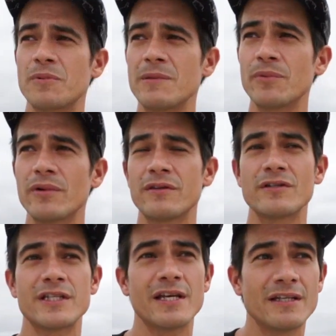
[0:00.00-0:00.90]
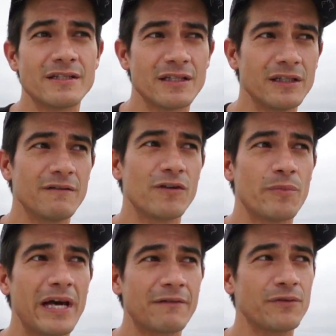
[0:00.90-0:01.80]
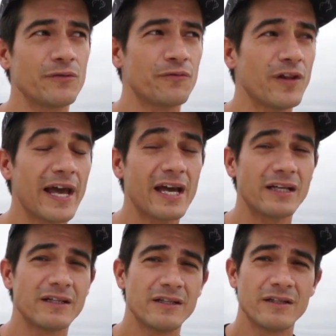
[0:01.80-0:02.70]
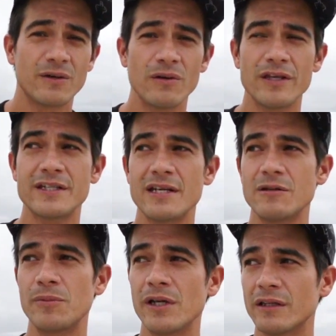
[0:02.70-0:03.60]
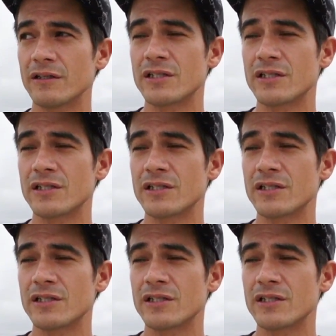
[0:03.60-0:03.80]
people either tend to leave their back foot flat, or they tend to be on their